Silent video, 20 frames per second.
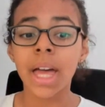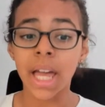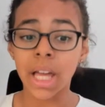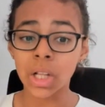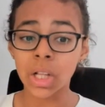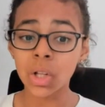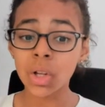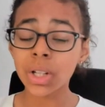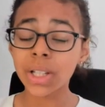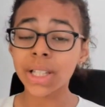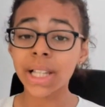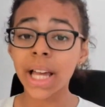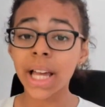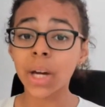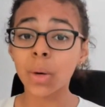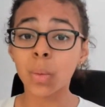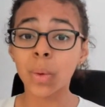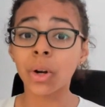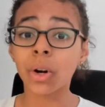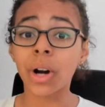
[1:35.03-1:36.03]
It looks
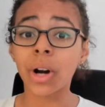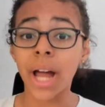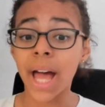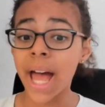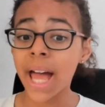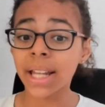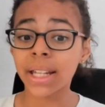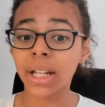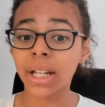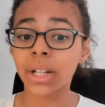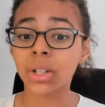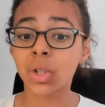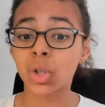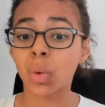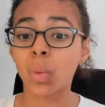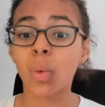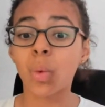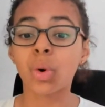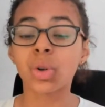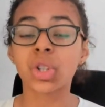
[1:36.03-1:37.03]
like we are heading
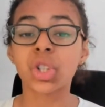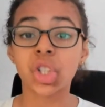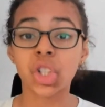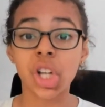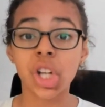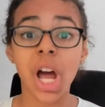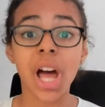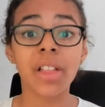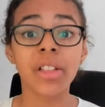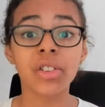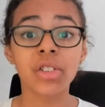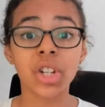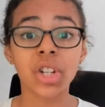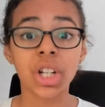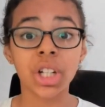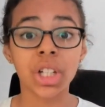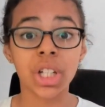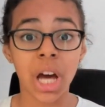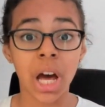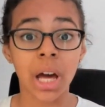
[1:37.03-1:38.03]
towards
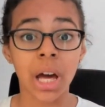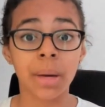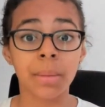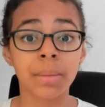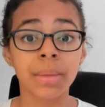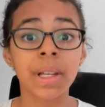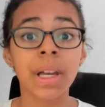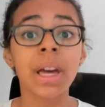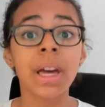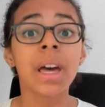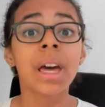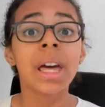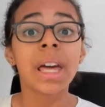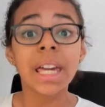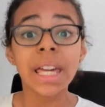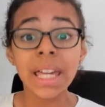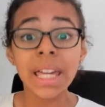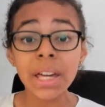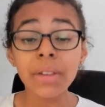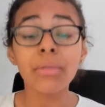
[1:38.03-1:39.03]
challenging times,
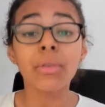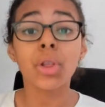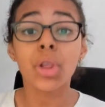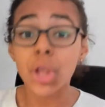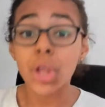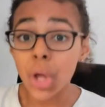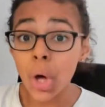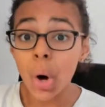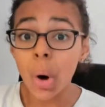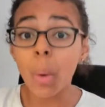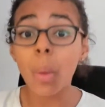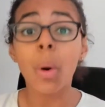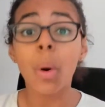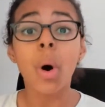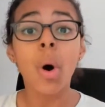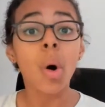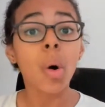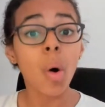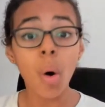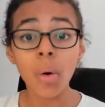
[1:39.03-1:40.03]
even though
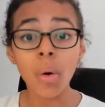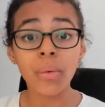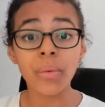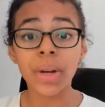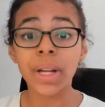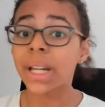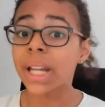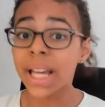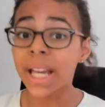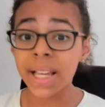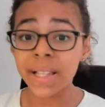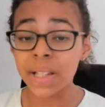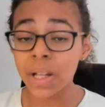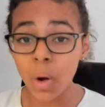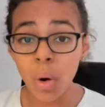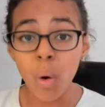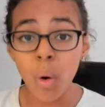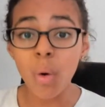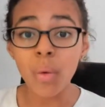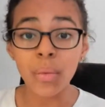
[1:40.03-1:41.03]
COVID
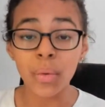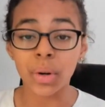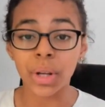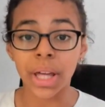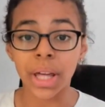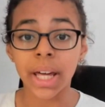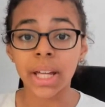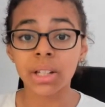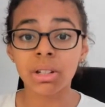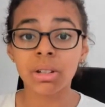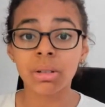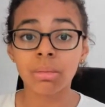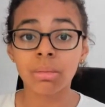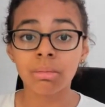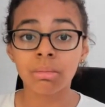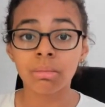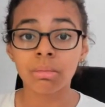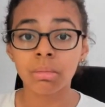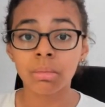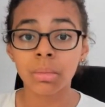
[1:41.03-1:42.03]
isn't over yet.
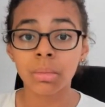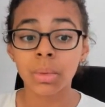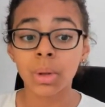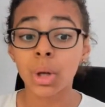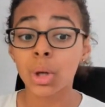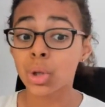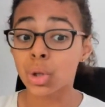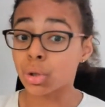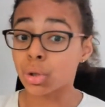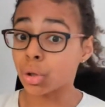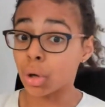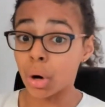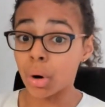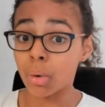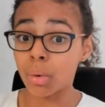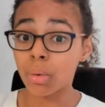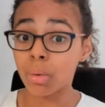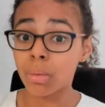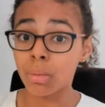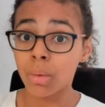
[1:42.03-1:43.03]

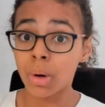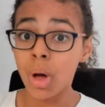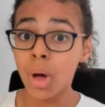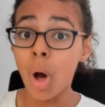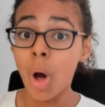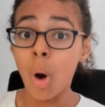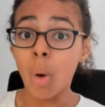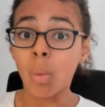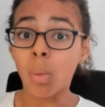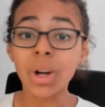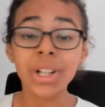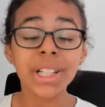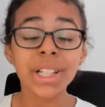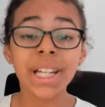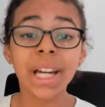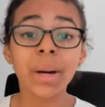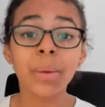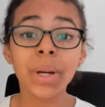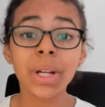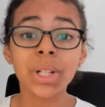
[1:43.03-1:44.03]
So, what
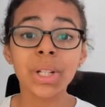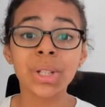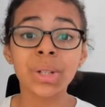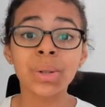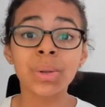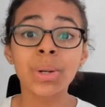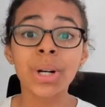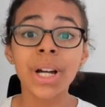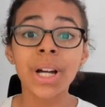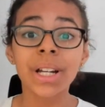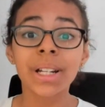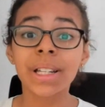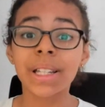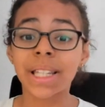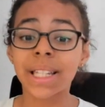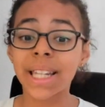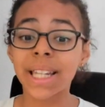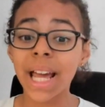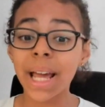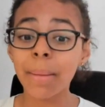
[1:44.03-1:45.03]
can we do to
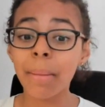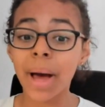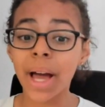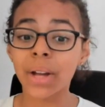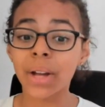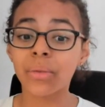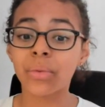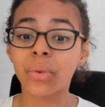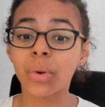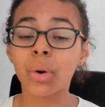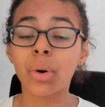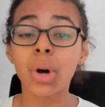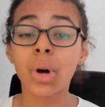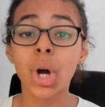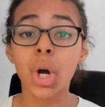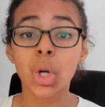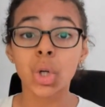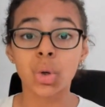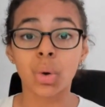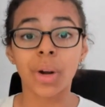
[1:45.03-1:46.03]
stay mindful
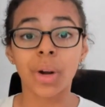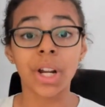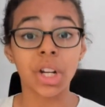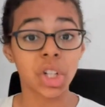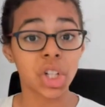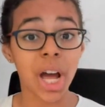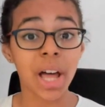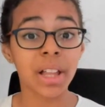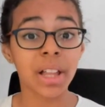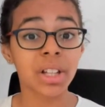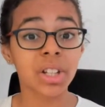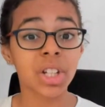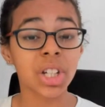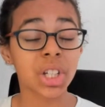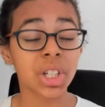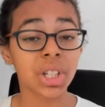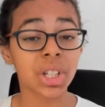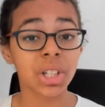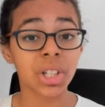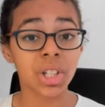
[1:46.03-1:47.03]
during
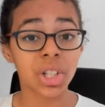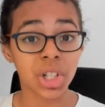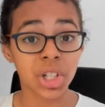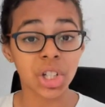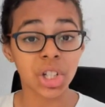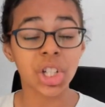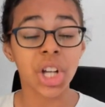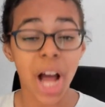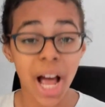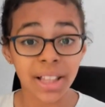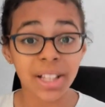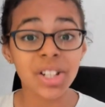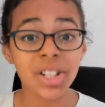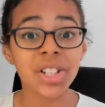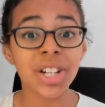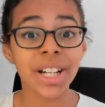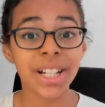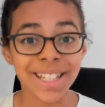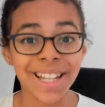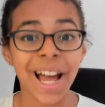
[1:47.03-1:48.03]

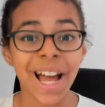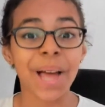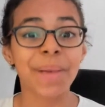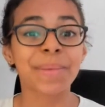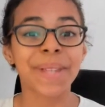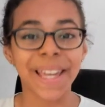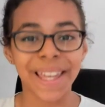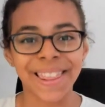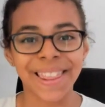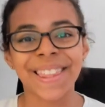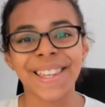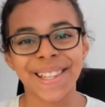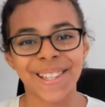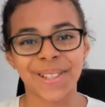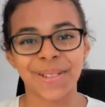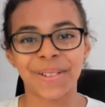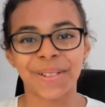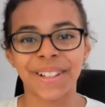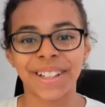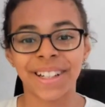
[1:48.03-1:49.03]
challenging times like
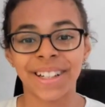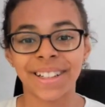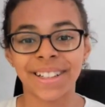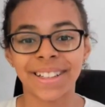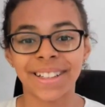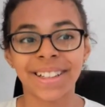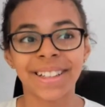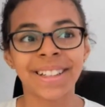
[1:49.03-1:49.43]
this one?